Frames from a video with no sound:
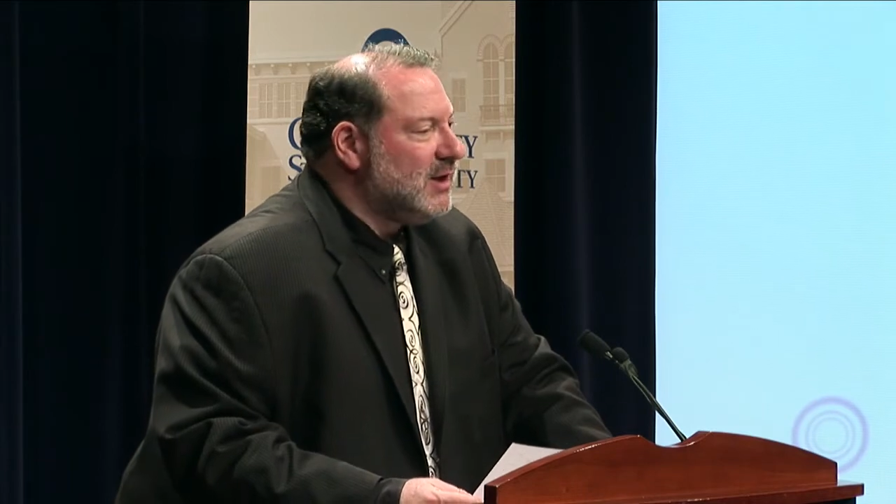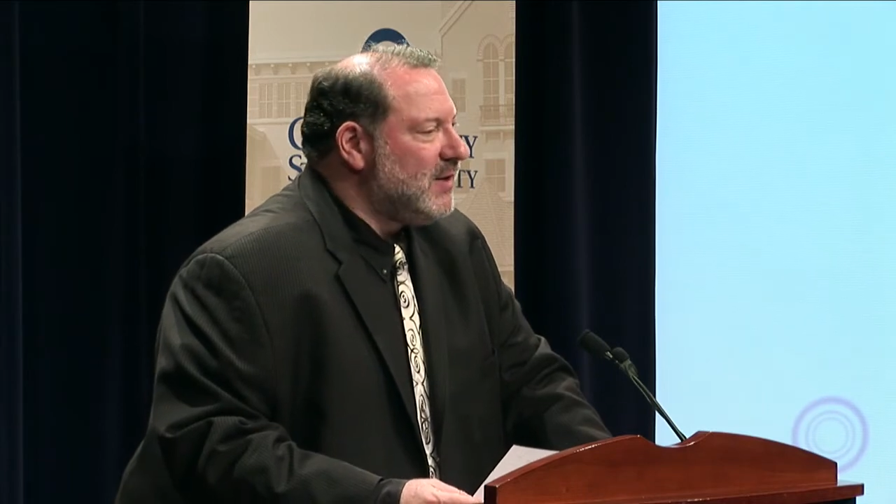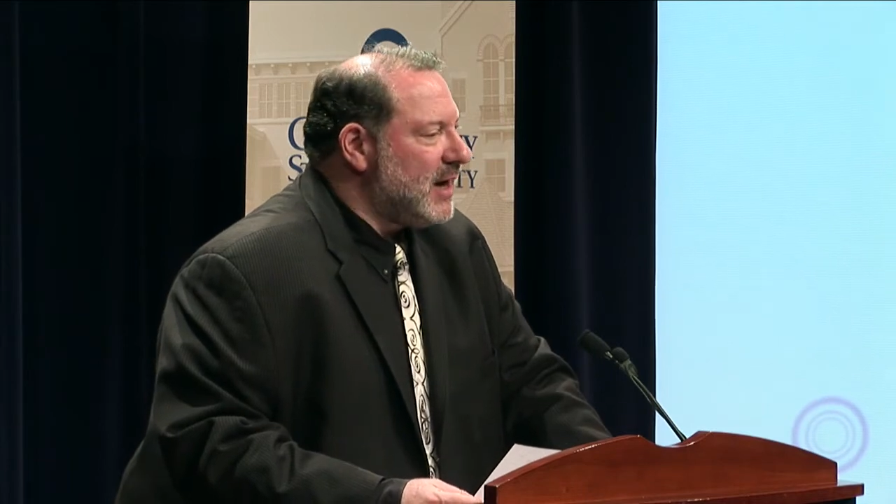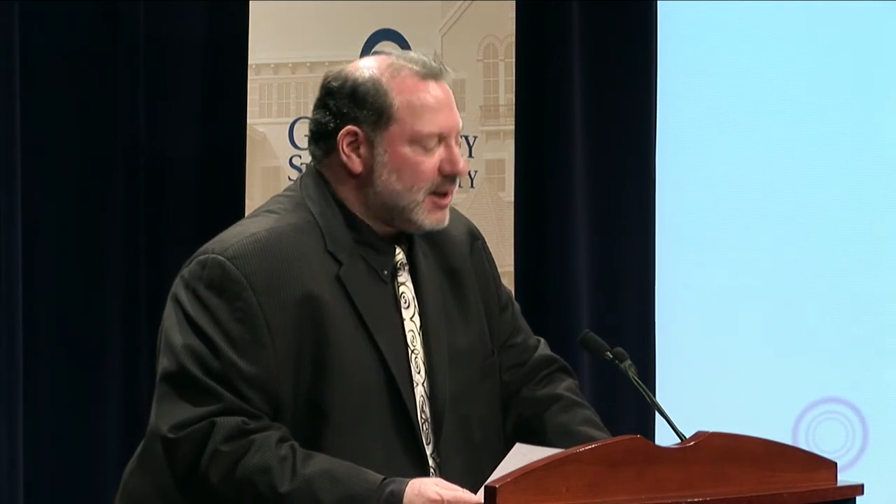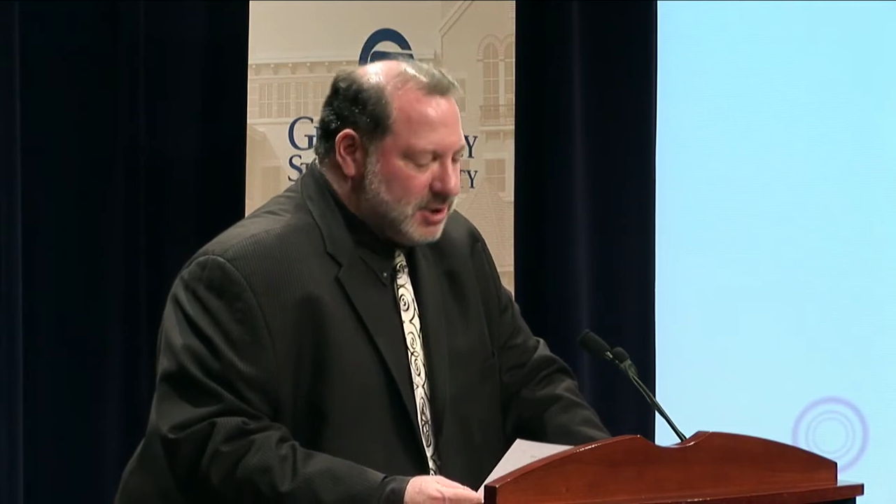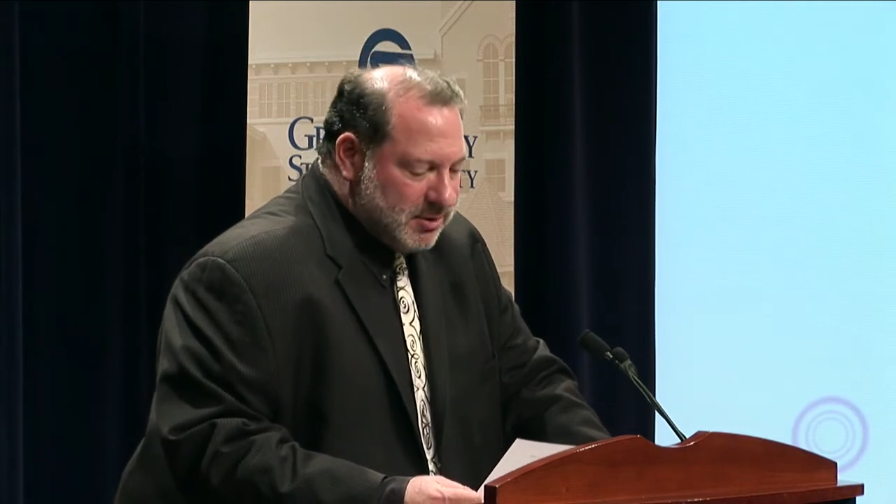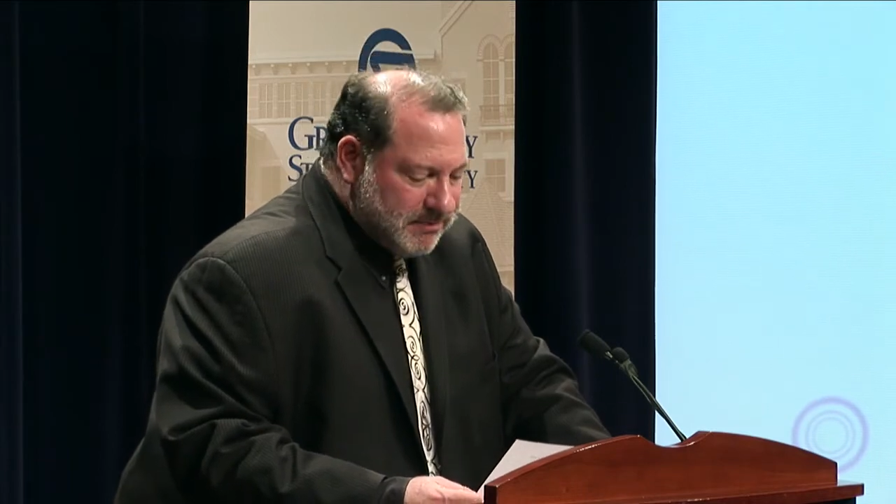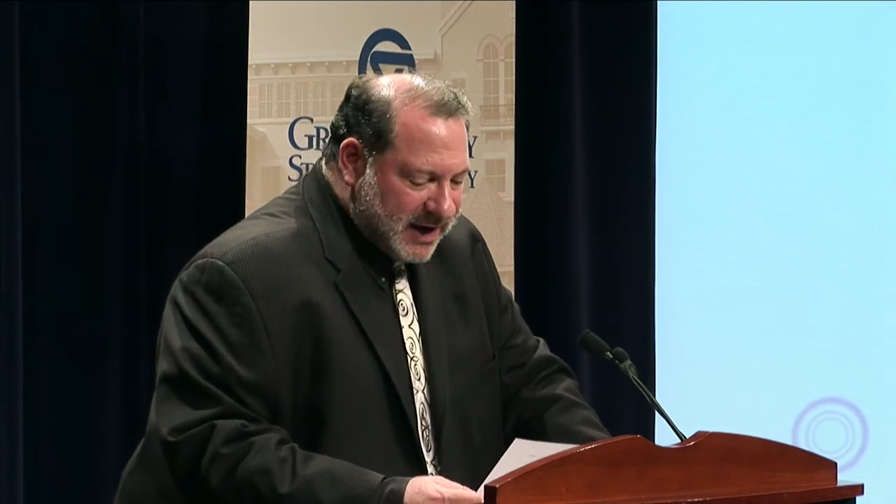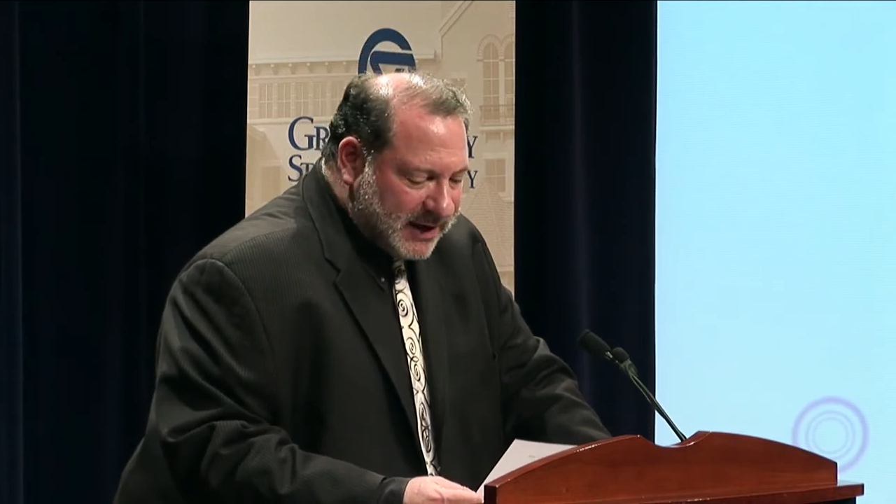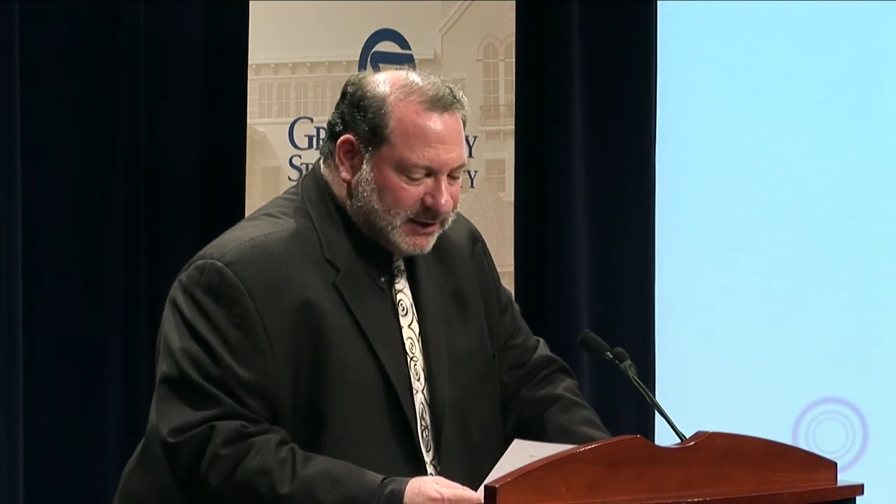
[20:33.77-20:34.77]
They are
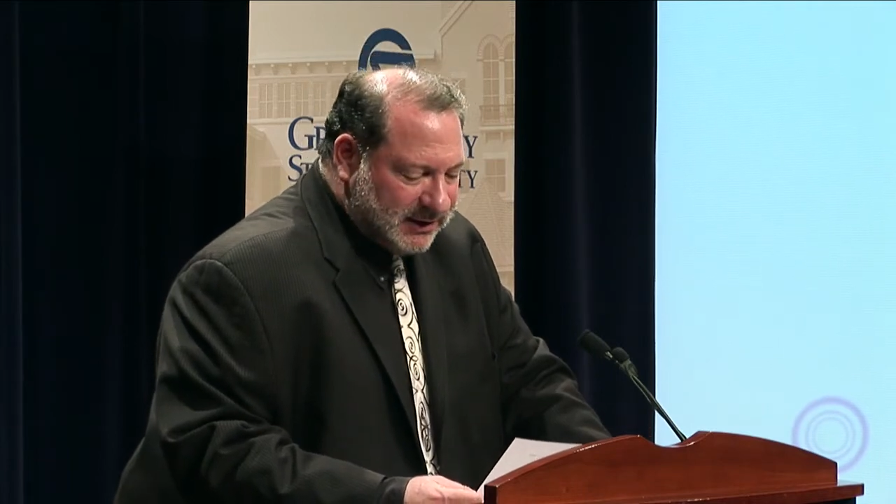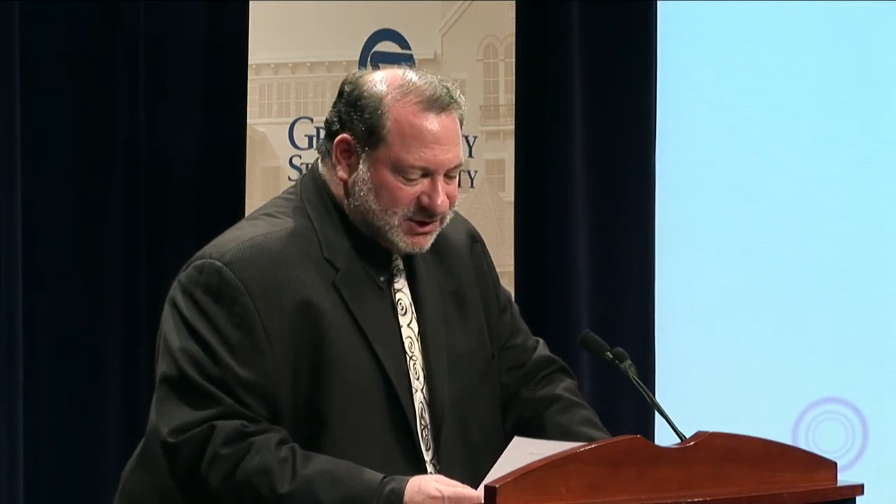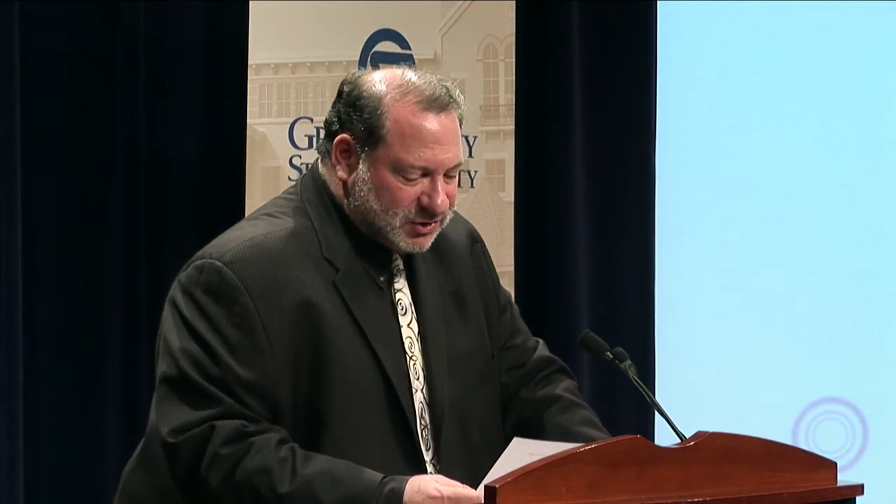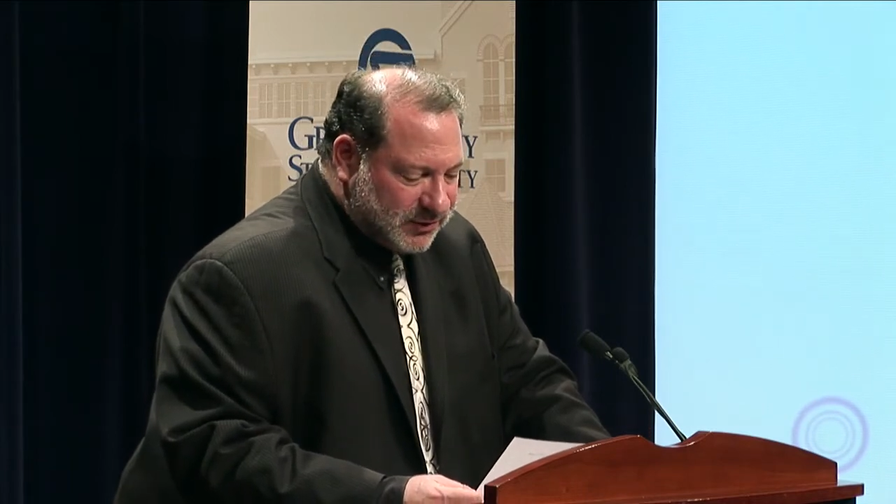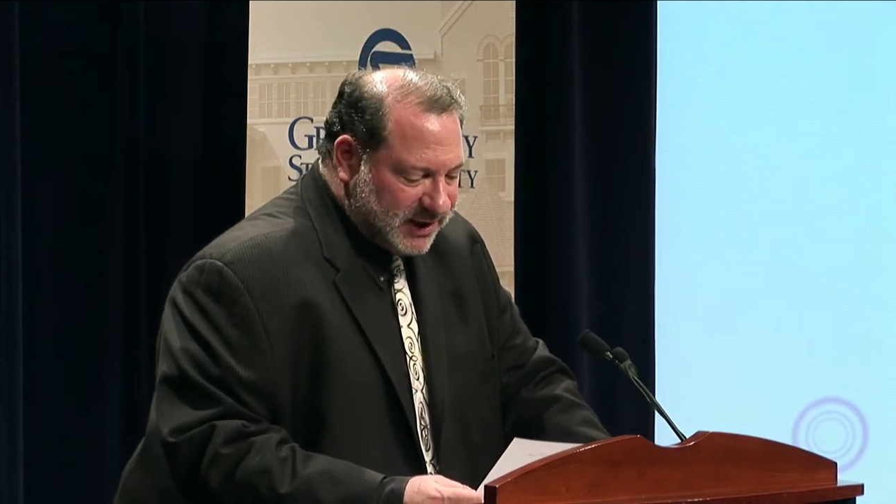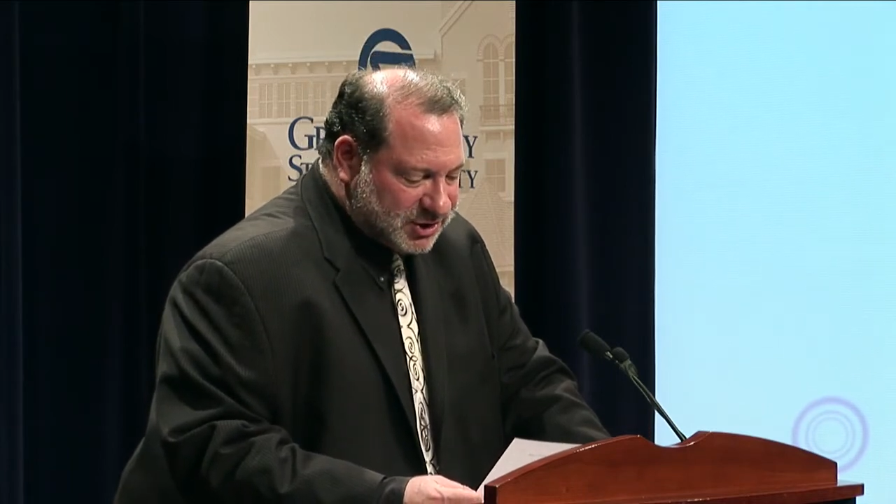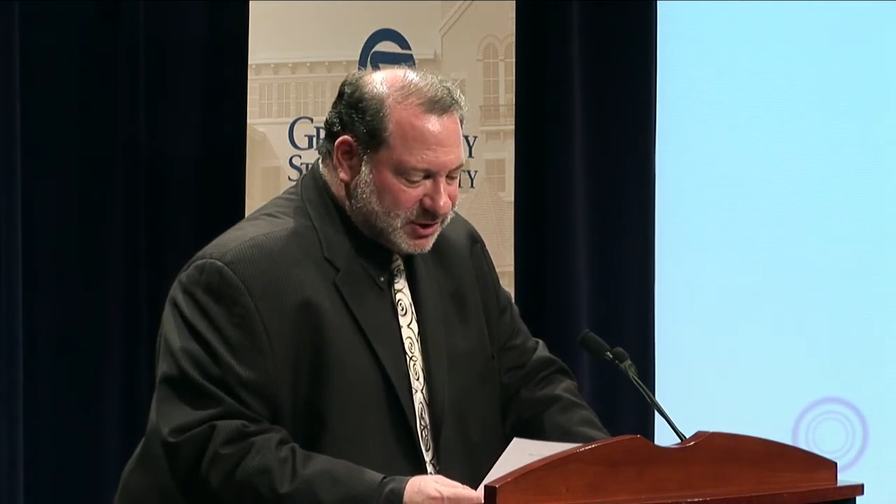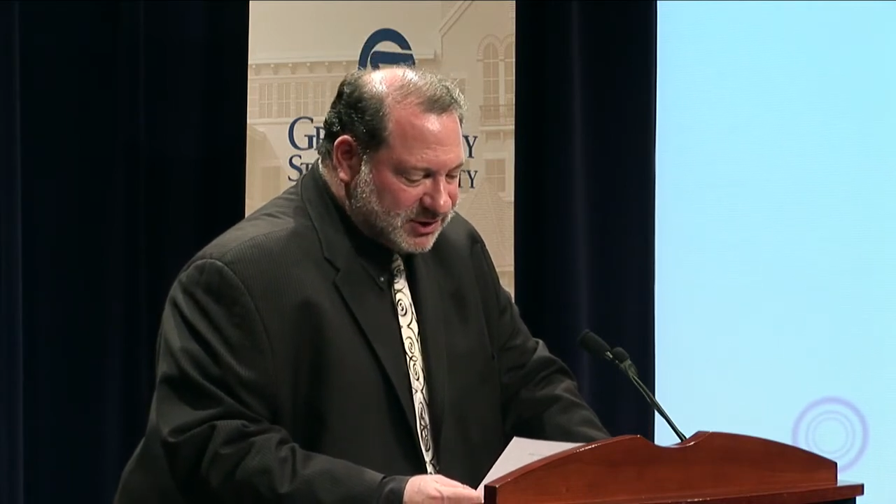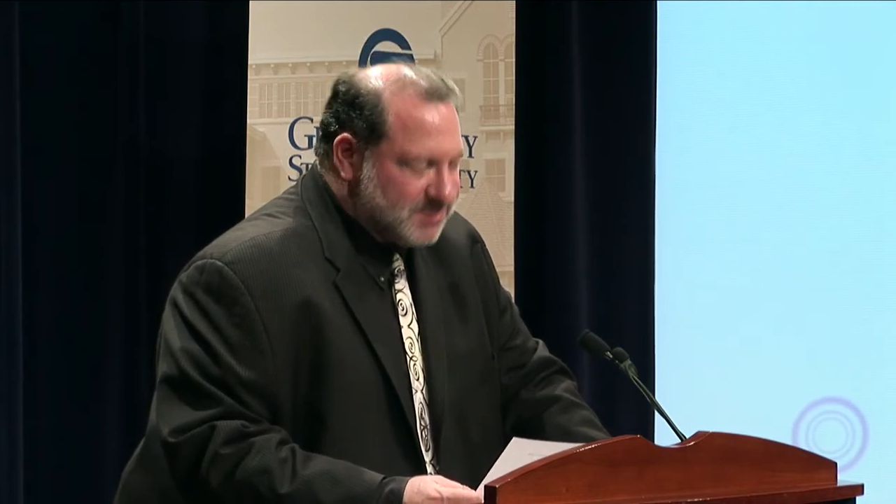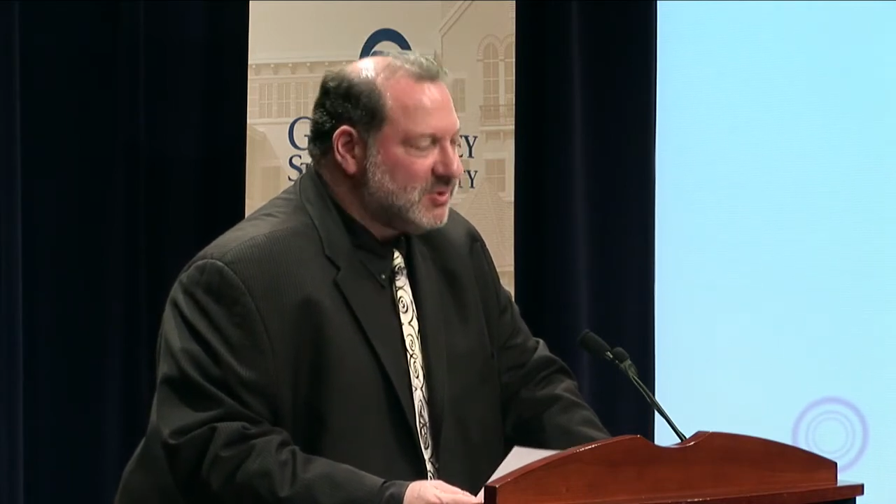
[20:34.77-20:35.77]
humanity's treasures,